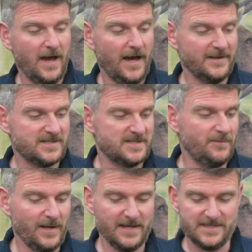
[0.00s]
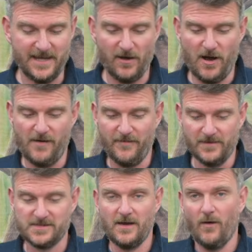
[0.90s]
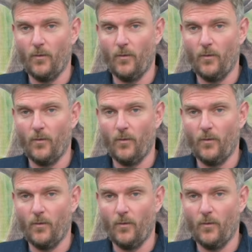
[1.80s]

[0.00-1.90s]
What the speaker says: and stability it offers